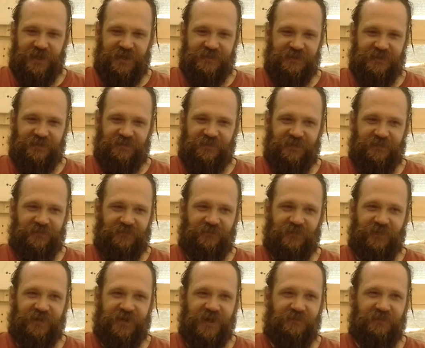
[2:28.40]
God, is it
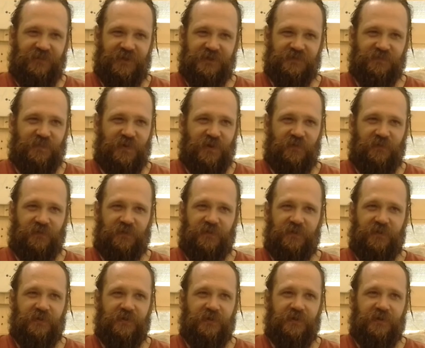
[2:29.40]
for dummies,
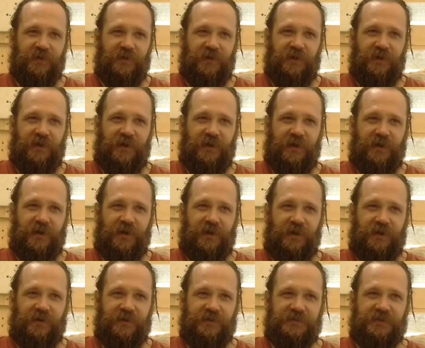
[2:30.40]
both
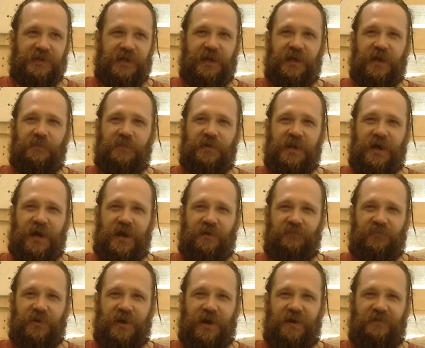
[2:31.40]
setting up a
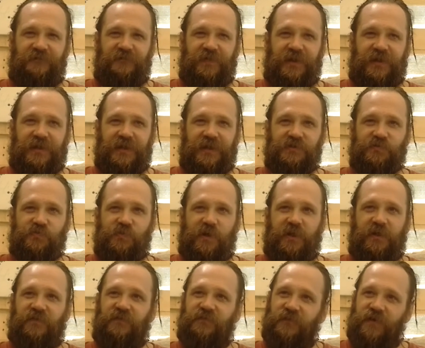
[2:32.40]
nonprofit
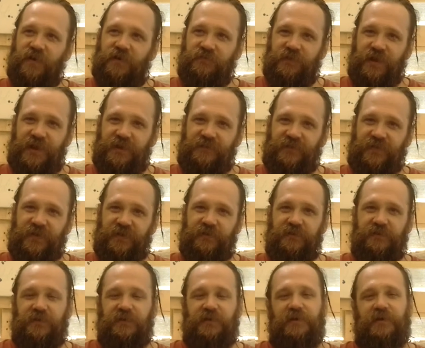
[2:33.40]
as well as
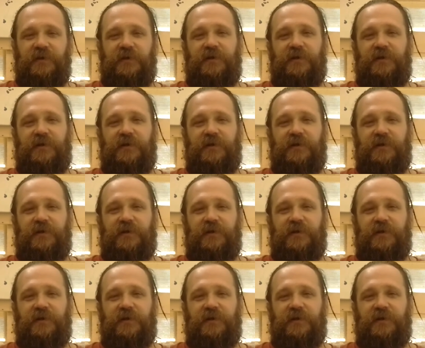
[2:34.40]
fundraising.